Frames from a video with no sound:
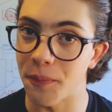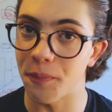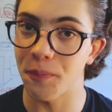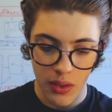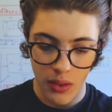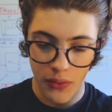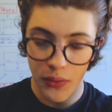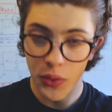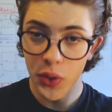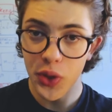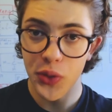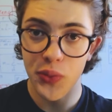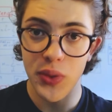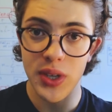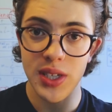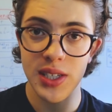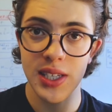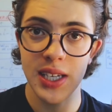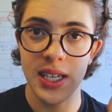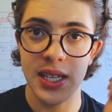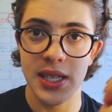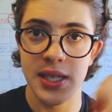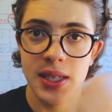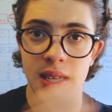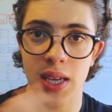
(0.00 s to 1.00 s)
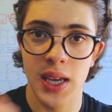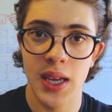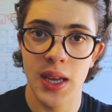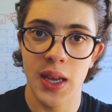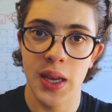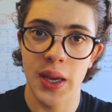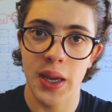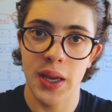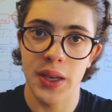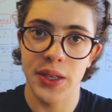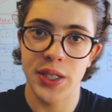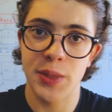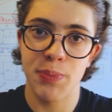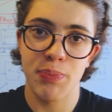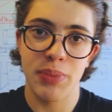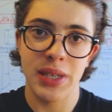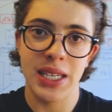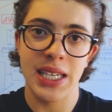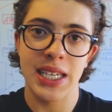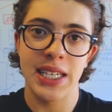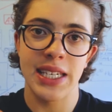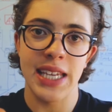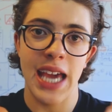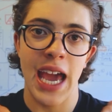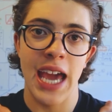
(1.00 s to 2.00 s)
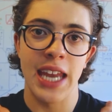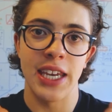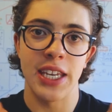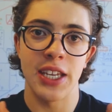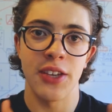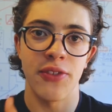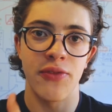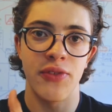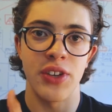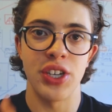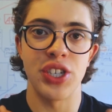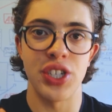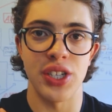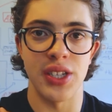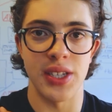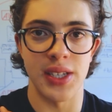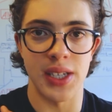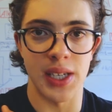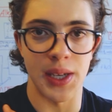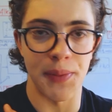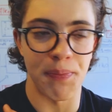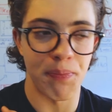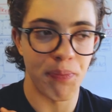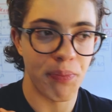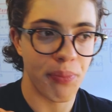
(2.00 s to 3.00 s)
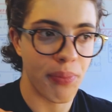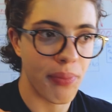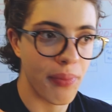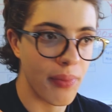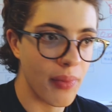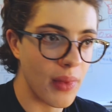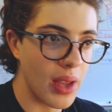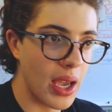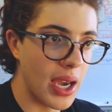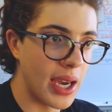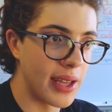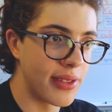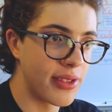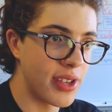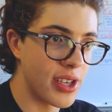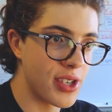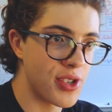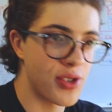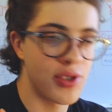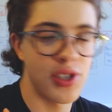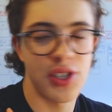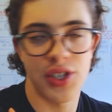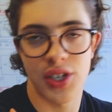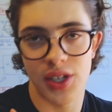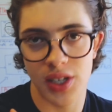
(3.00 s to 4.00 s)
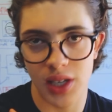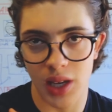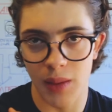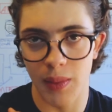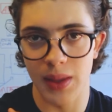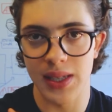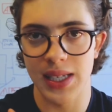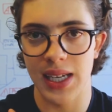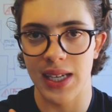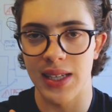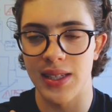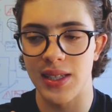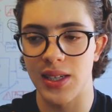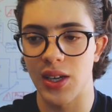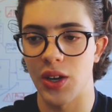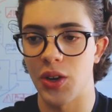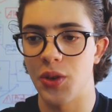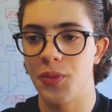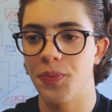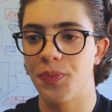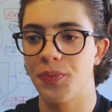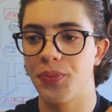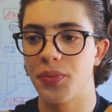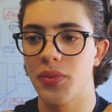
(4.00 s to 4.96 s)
The fourth reason is speed and efficiency. I touched on this a couple of seconds ago.